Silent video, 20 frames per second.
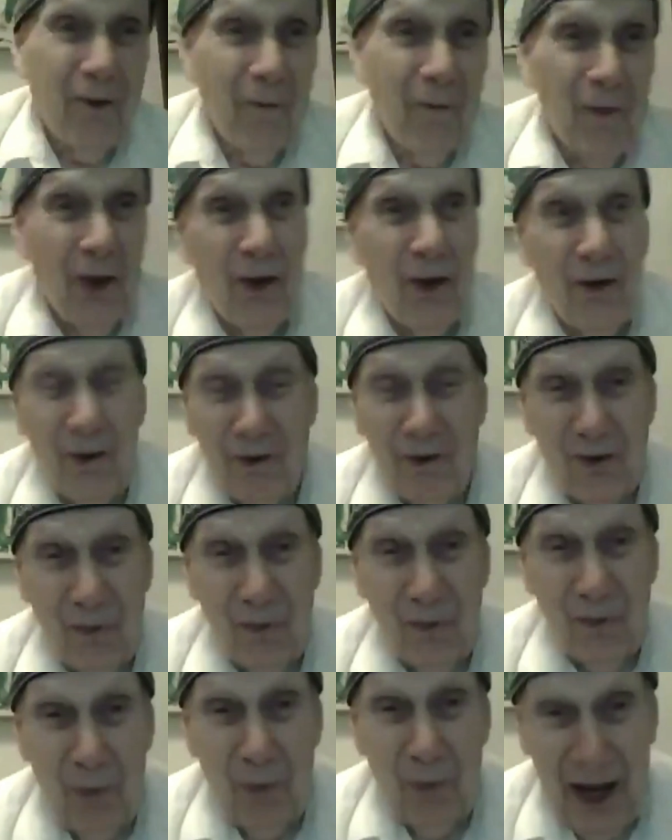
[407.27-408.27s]
and it's a
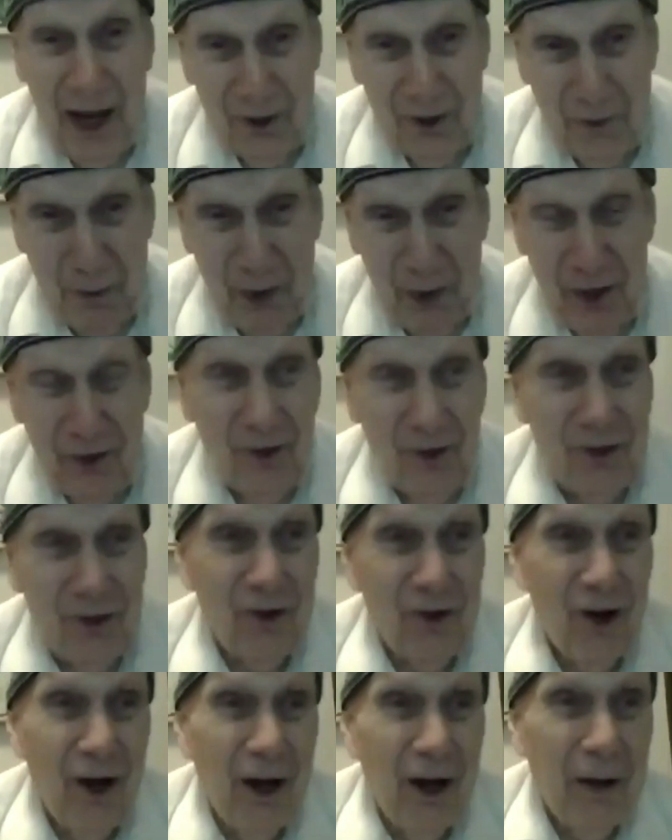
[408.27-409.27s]
blacksmith
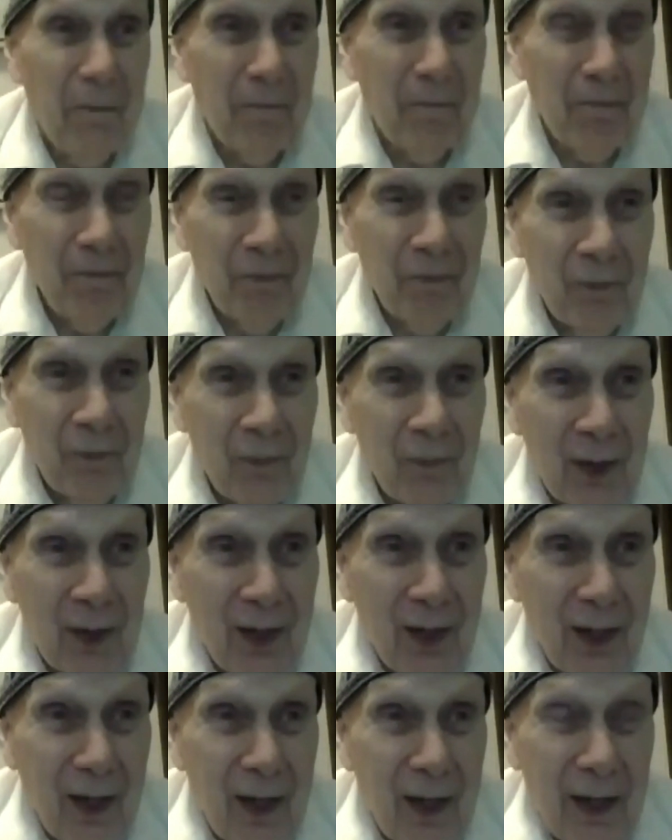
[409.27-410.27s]
shop.
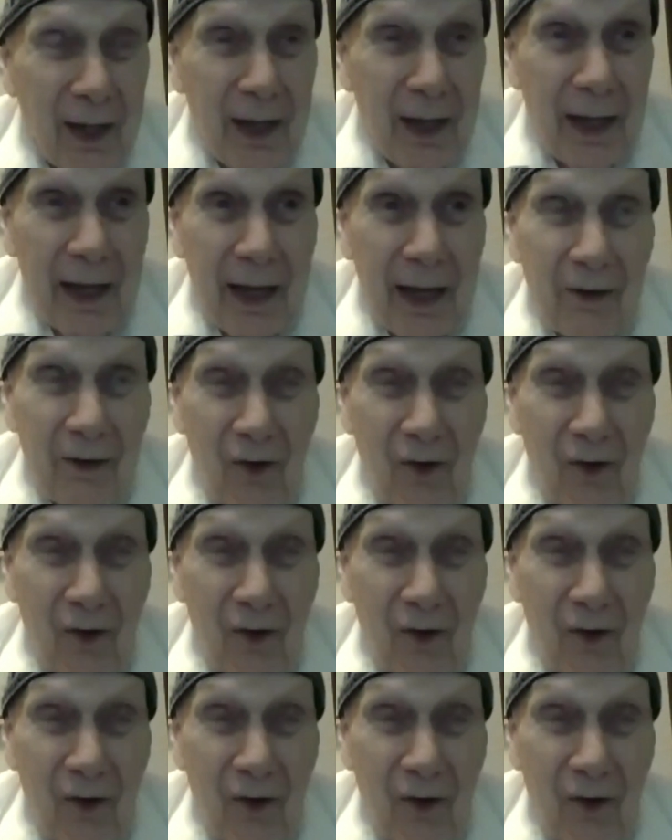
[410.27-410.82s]
And